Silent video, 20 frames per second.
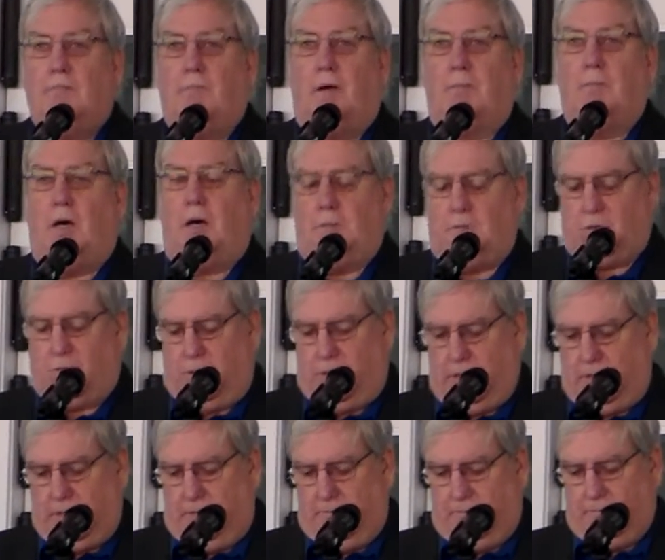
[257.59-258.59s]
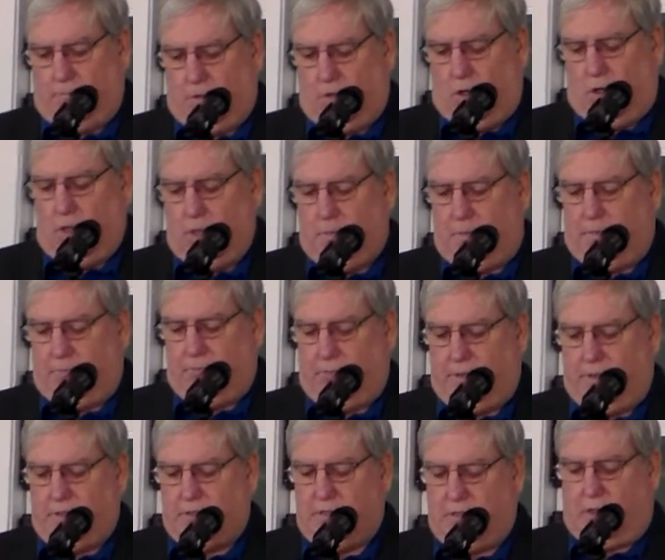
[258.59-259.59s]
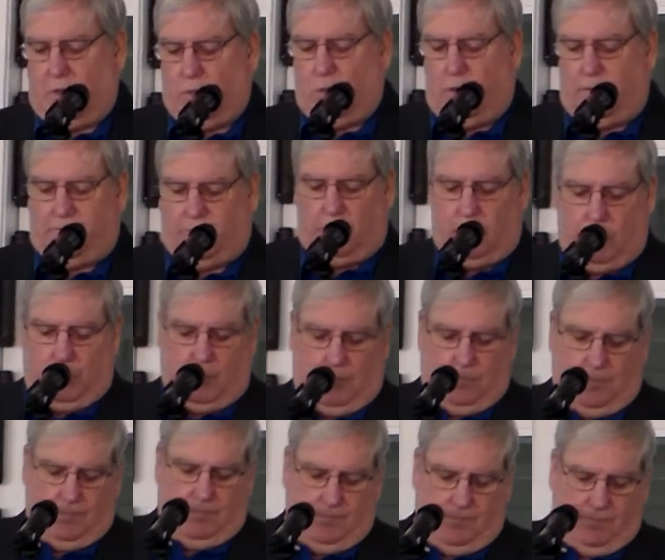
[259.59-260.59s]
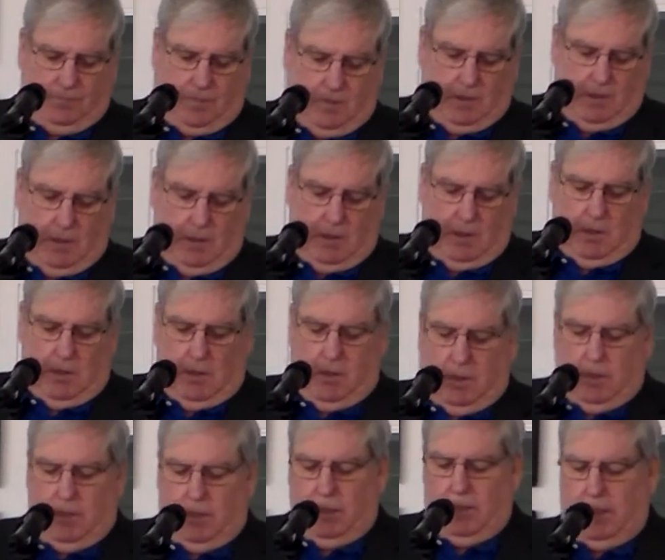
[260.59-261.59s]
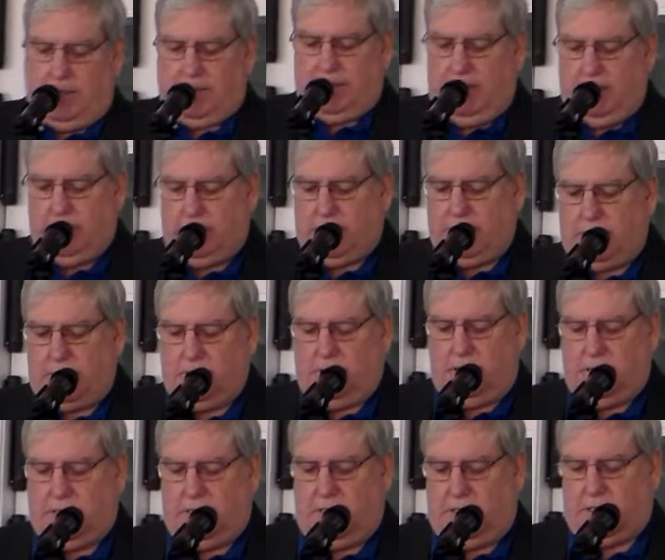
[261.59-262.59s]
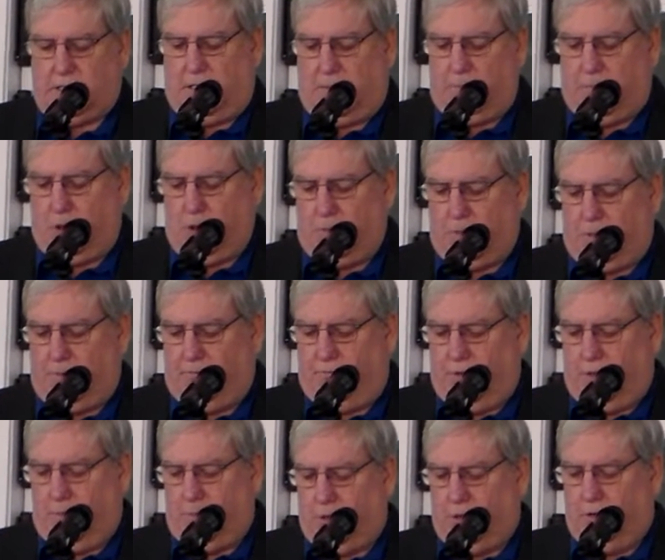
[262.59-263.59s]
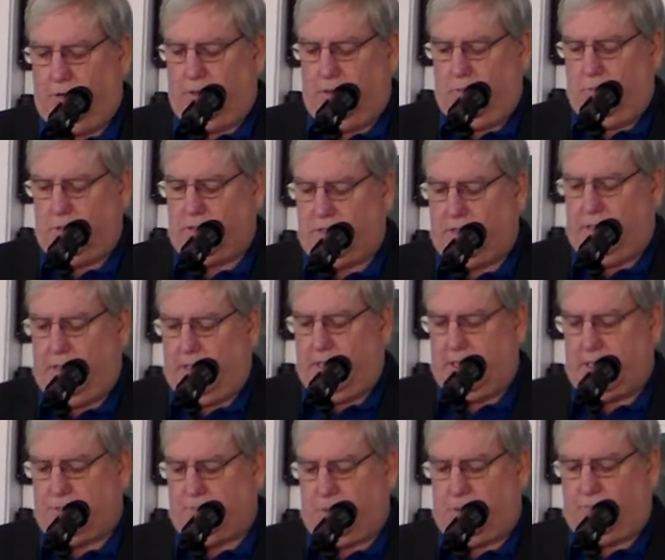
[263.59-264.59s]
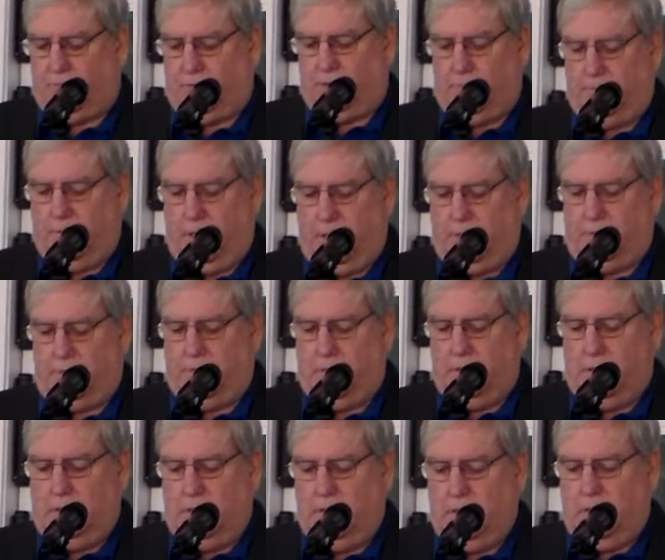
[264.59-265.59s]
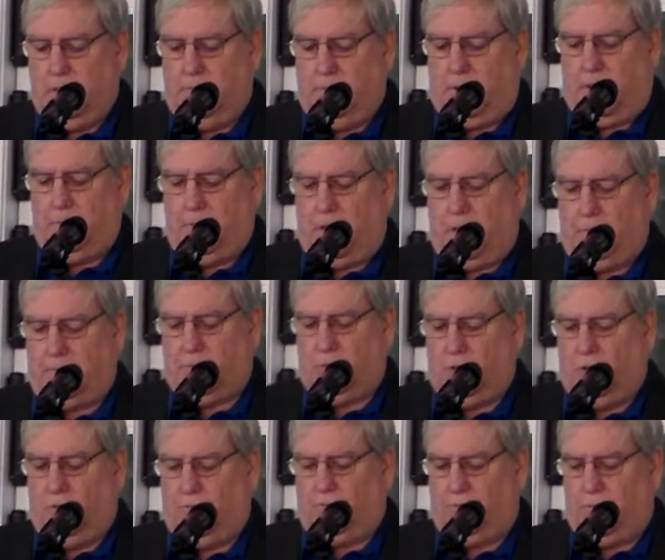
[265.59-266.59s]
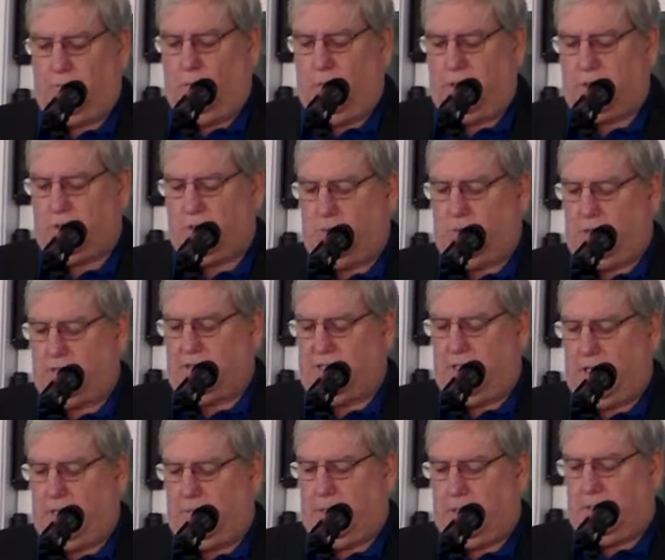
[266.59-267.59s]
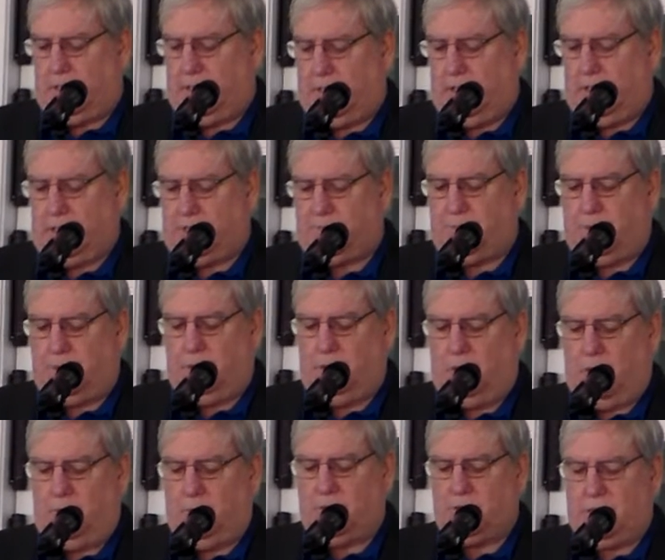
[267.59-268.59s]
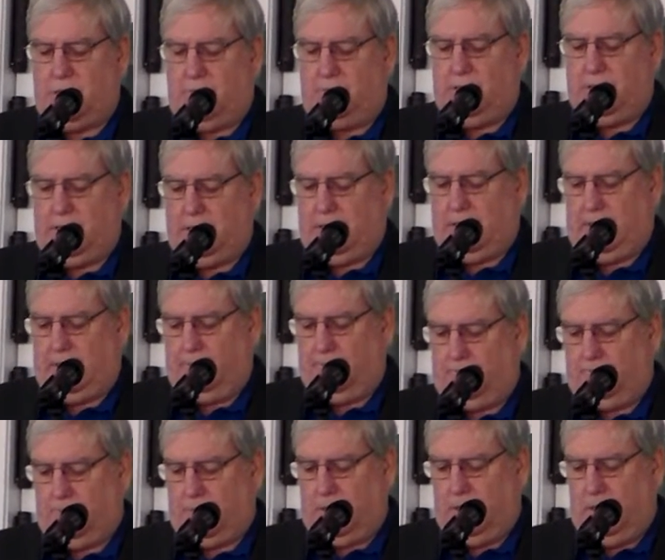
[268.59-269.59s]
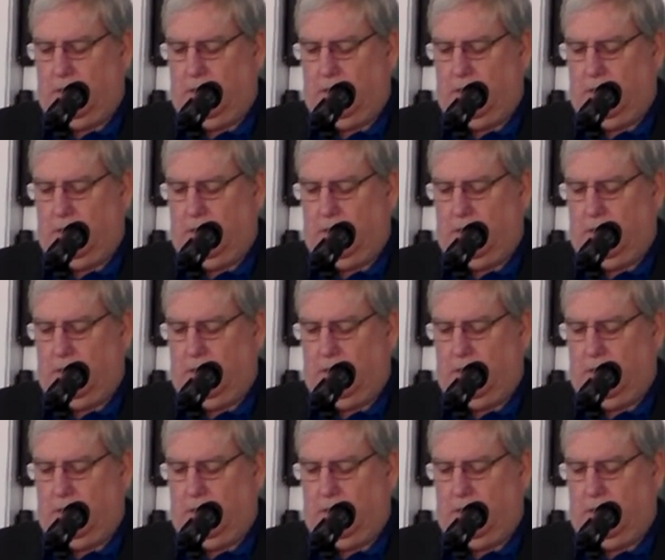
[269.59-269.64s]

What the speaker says: My mom treated all of my friends like one of her own. In 1966, I broke my femur and was in the hospital for a month. My mom drove from Westwood to Santa Monica Hospital almost every day.